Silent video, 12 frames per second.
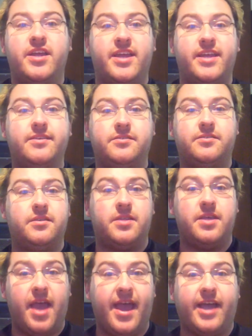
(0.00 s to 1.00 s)
is
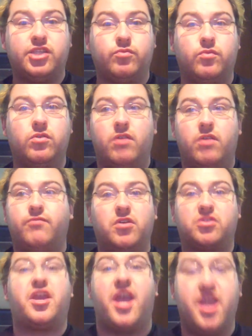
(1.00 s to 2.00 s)
the actual
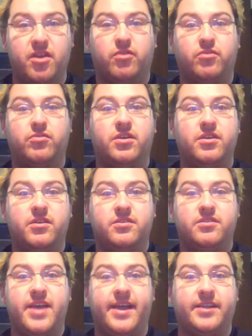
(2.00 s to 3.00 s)
volcano
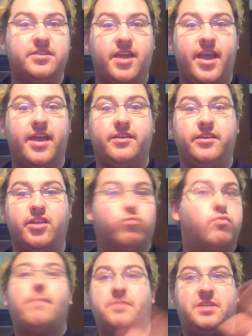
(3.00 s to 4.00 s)
that had
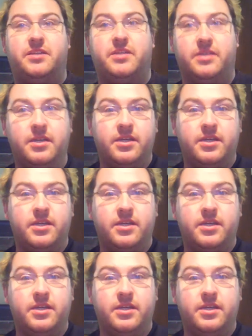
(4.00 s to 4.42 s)
erupted